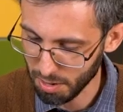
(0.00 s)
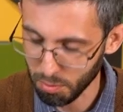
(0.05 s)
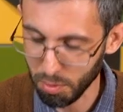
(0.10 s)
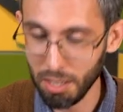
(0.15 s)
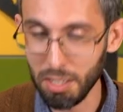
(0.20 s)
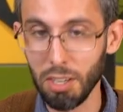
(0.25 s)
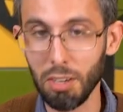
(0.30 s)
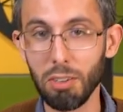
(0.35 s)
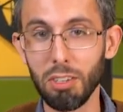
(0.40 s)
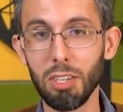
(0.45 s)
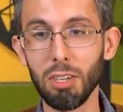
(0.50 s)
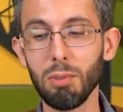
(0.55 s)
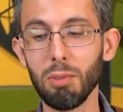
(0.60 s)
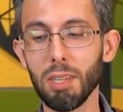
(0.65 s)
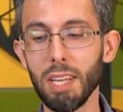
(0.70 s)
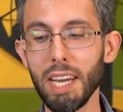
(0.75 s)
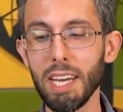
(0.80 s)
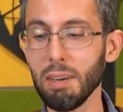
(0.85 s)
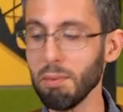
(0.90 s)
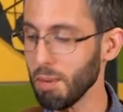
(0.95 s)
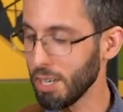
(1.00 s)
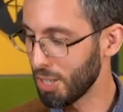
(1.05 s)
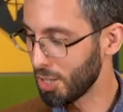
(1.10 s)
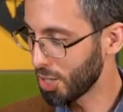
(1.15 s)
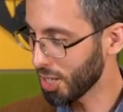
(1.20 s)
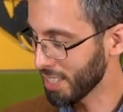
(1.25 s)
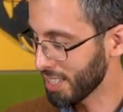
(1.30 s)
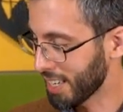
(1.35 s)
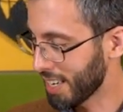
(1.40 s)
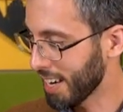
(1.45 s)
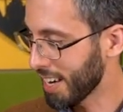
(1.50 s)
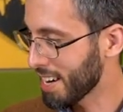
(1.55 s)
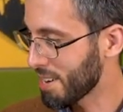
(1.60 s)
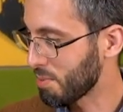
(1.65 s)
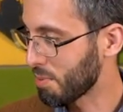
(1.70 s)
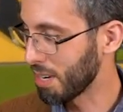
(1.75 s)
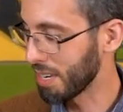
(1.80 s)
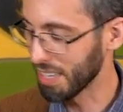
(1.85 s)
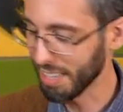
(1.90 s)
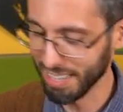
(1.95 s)
Well, you're too late. We just
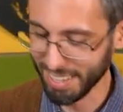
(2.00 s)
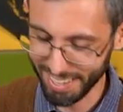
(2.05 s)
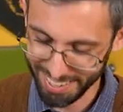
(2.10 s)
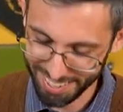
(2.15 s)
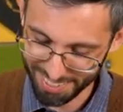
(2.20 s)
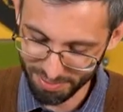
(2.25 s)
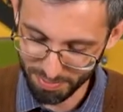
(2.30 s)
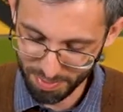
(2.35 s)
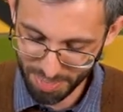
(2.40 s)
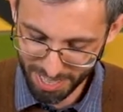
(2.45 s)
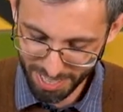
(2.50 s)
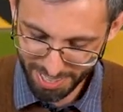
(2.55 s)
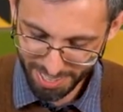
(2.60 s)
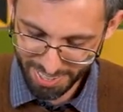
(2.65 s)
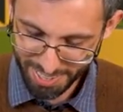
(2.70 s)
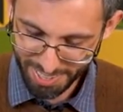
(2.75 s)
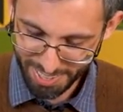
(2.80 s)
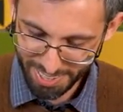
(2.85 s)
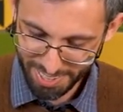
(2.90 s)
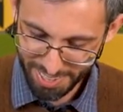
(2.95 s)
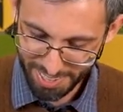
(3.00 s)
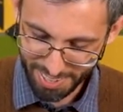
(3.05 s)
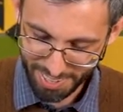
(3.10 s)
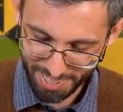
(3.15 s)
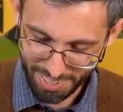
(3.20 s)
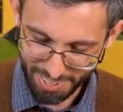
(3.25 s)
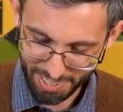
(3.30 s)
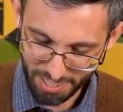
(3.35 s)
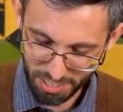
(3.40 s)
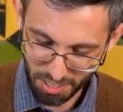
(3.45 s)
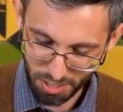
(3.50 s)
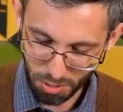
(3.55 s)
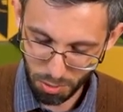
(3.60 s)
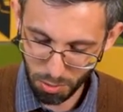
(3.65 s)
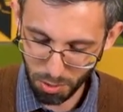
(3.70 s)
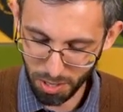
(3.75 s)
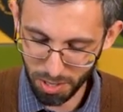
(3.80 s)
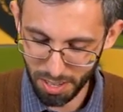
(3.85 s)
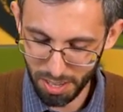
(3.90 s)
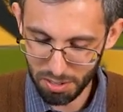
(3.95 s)
got one. Um, uh, it's a
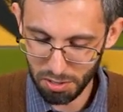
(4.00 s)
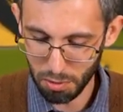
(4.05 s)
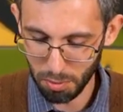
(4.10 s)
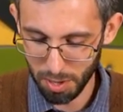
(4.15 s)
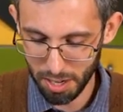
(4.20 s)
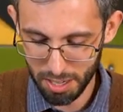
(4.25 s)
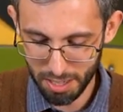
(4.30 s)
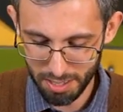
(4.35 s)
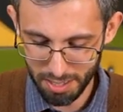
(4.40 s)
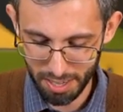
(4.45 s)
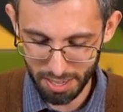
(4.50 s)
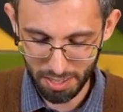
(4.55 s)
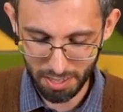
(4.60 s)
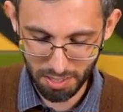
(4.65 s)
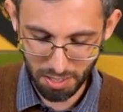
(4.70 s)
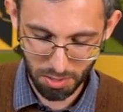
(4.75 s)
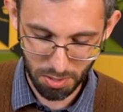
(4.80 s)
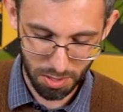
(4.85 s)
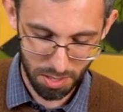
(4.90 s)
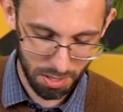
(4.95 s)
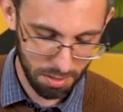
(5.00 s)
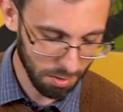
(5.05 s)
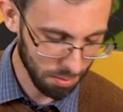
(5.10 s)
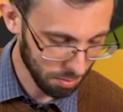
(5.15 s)
cool, underrated dinosaur.